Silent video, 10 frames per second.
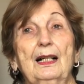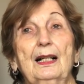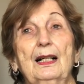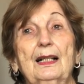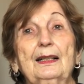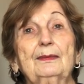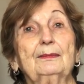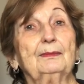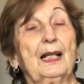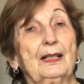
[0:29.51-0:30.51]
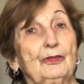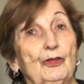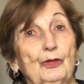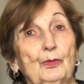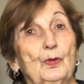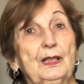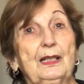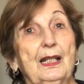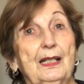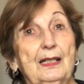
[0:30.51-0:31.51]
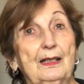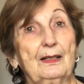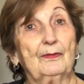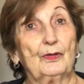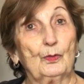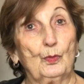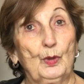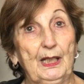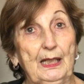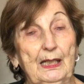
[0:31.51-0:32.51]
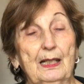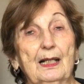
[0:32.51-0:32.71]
I'm not sure what day of the week